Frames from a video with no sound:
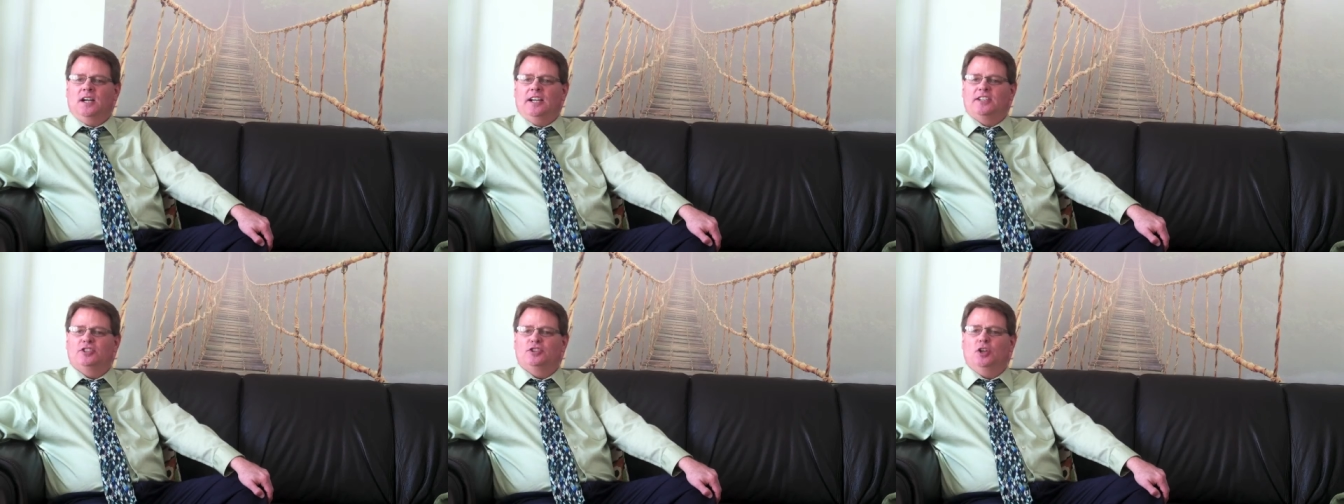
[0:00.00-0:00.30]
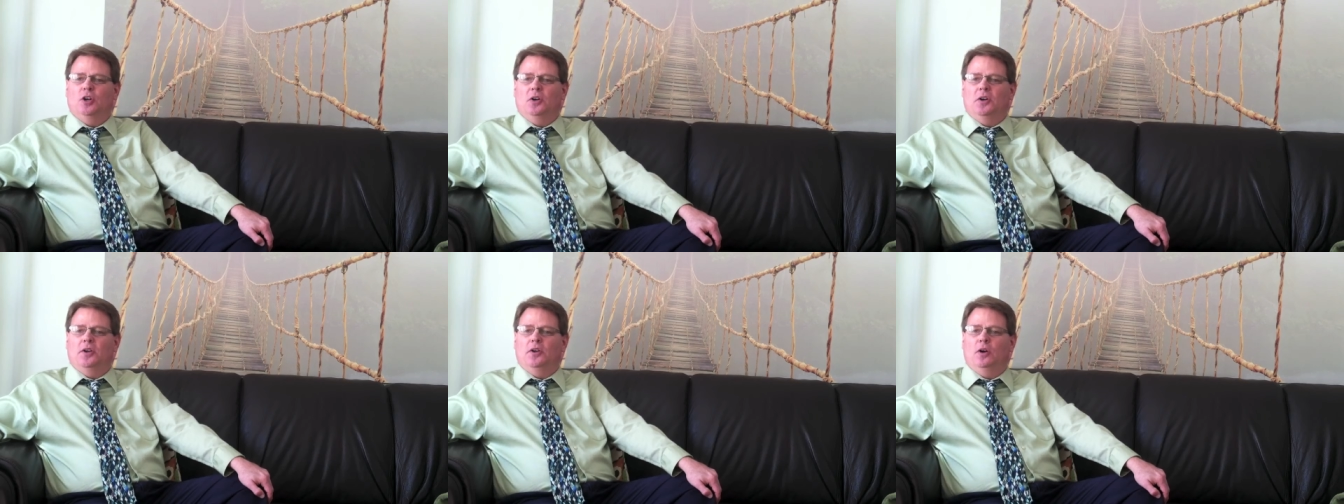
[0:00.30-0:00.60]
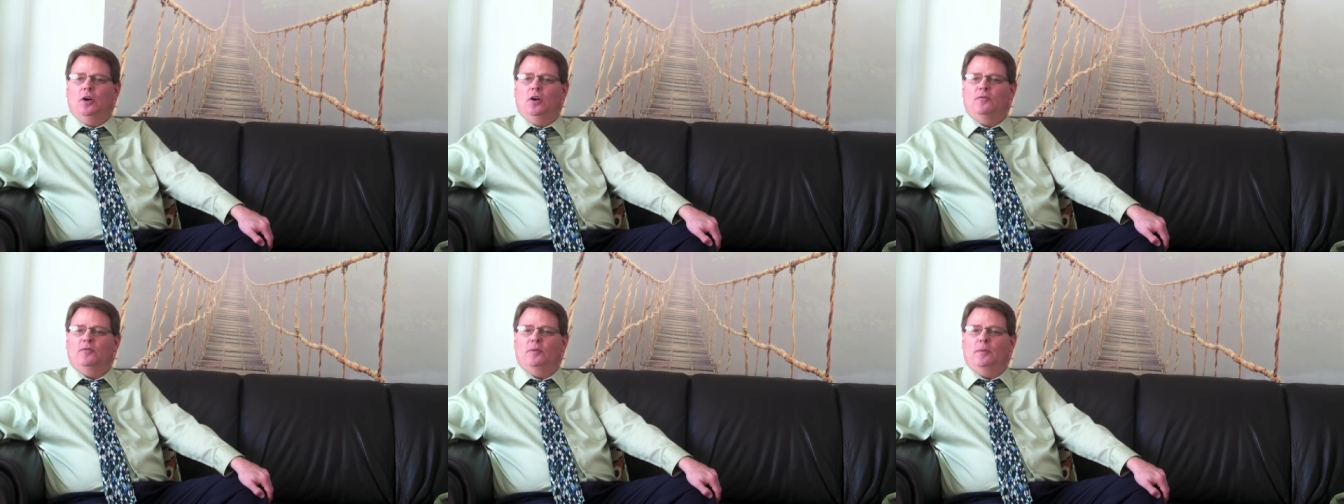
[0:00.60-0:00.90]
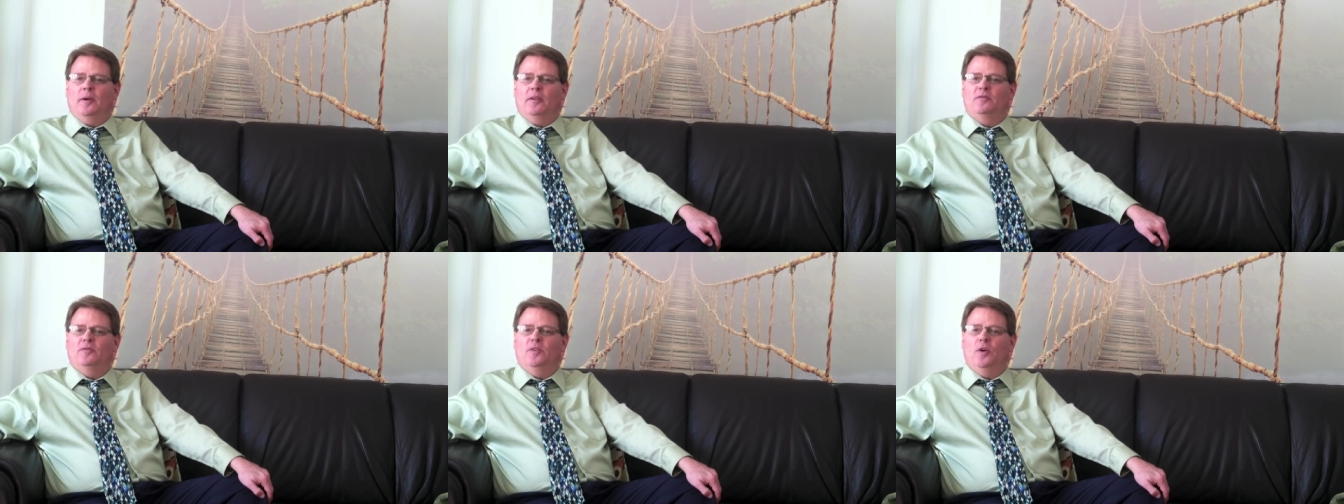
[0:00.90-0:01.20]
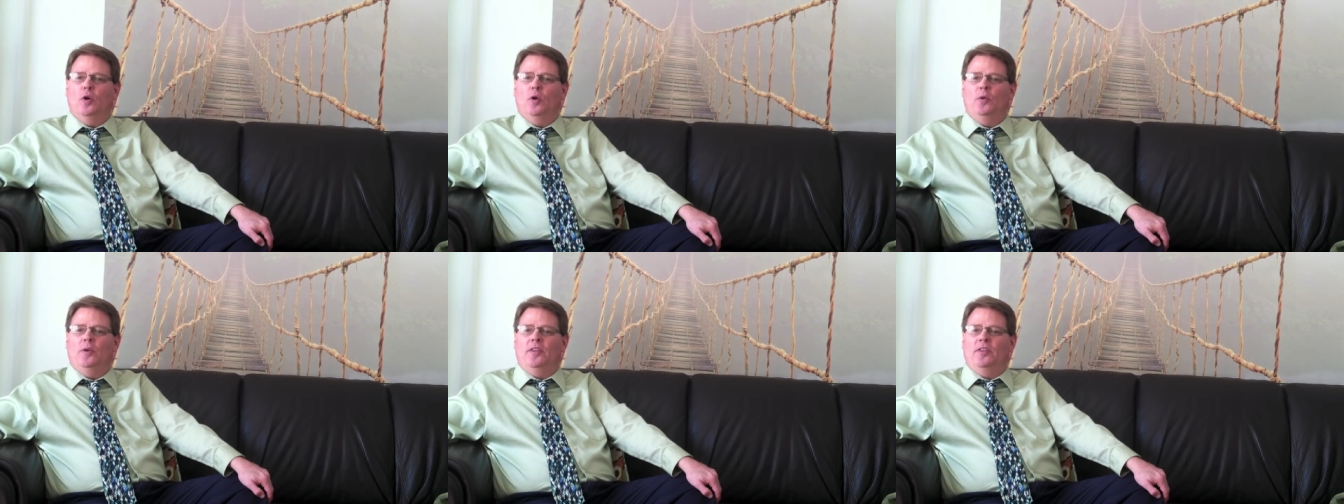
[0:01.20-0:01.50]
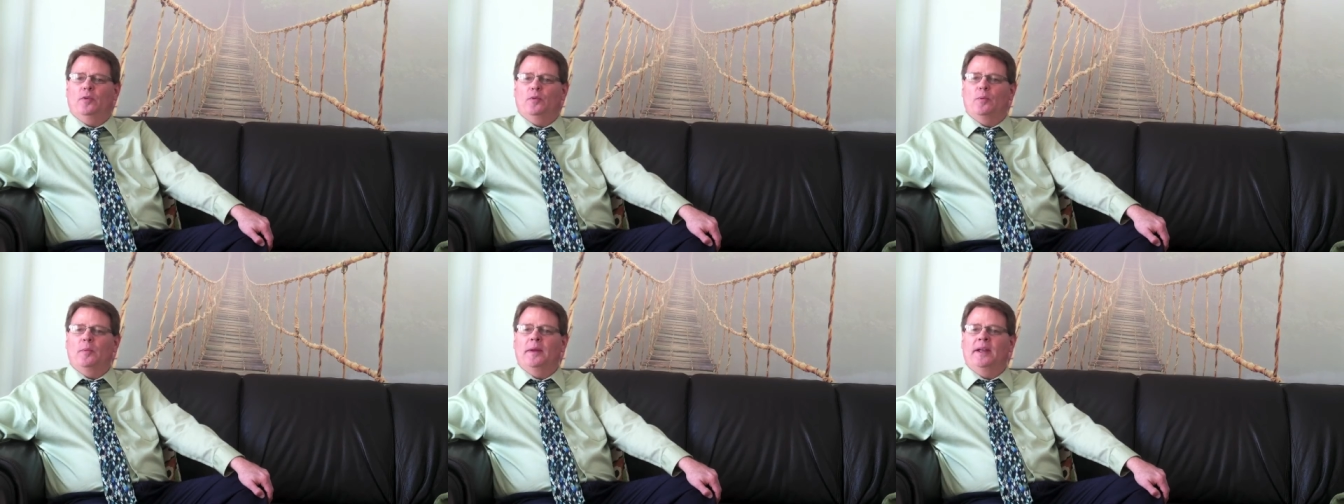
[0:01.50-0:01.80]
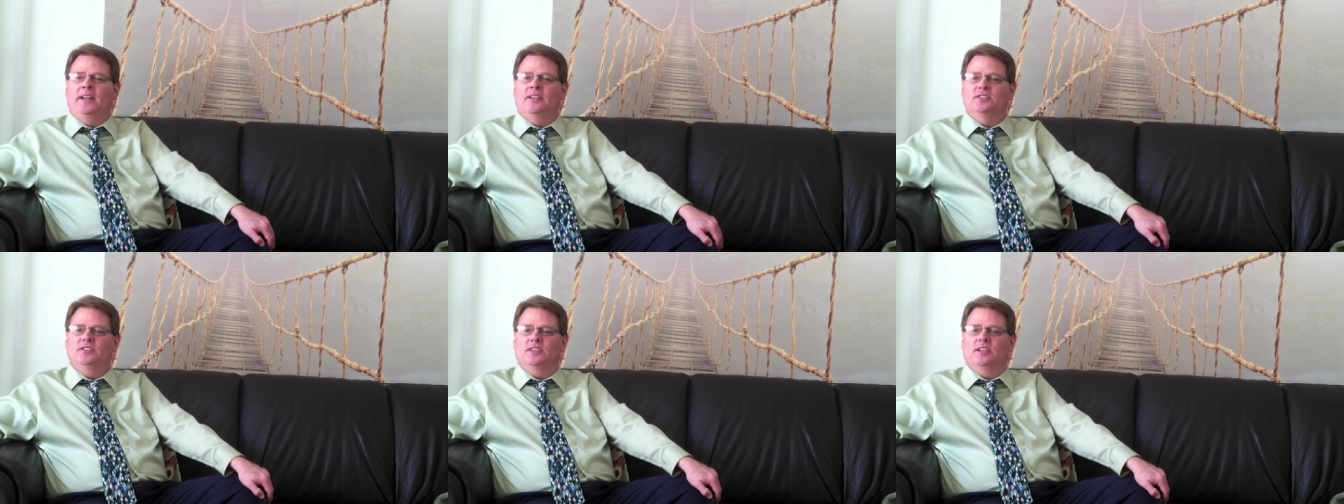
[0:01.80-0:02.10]
I saw it all from my phone in the
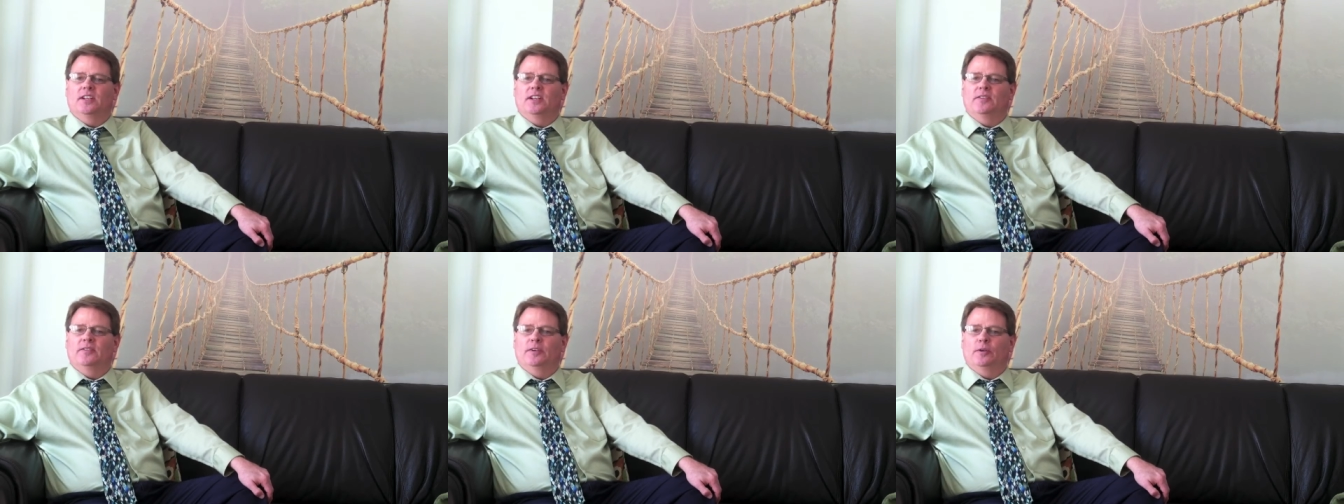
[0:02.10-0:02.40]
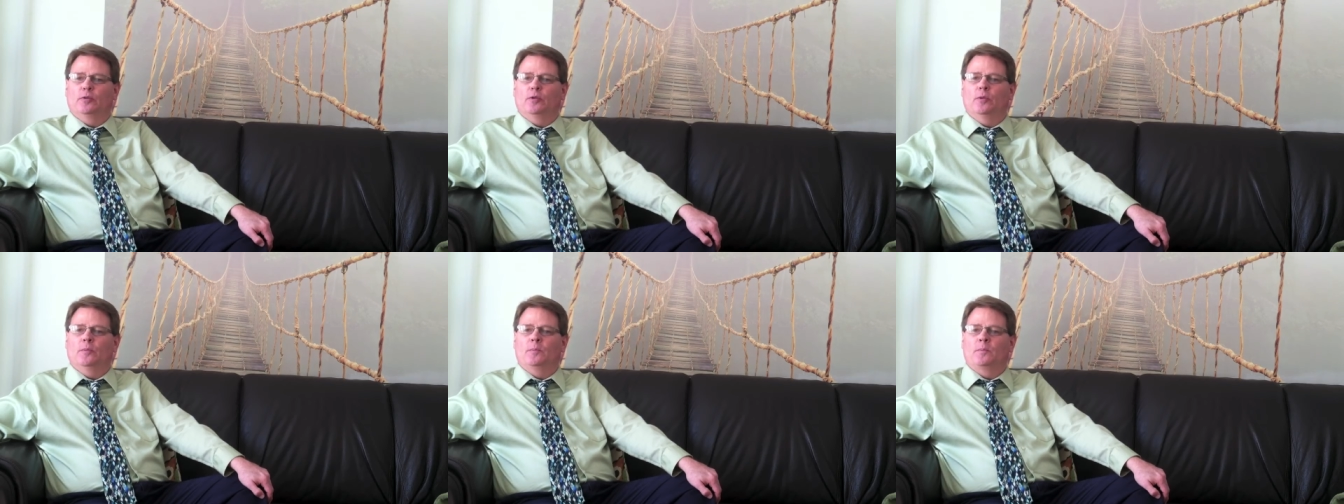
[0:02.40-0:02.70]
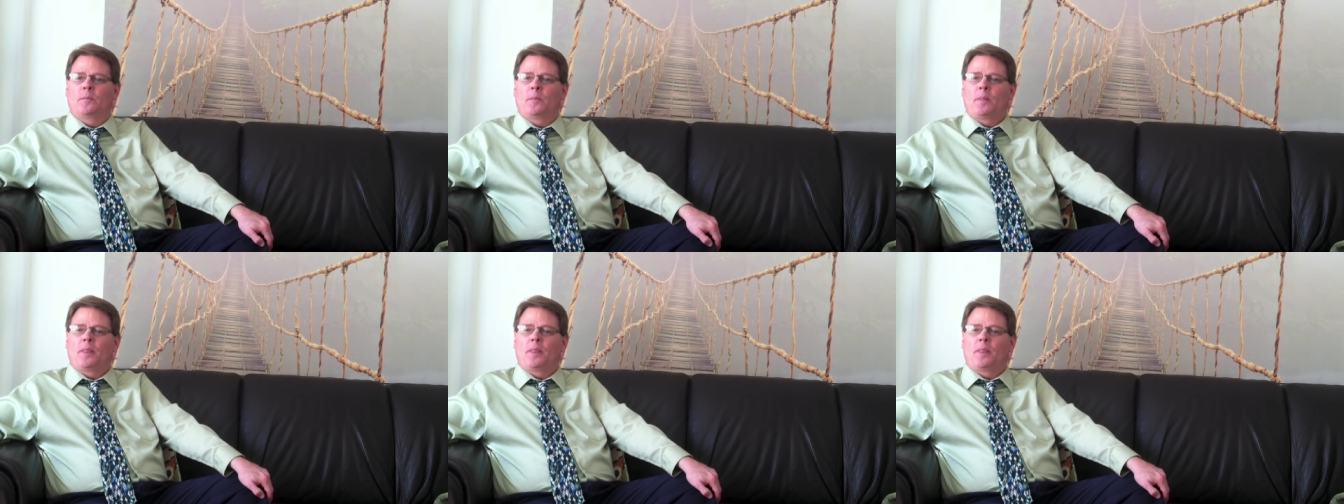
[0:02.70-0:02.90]
remains of the living room,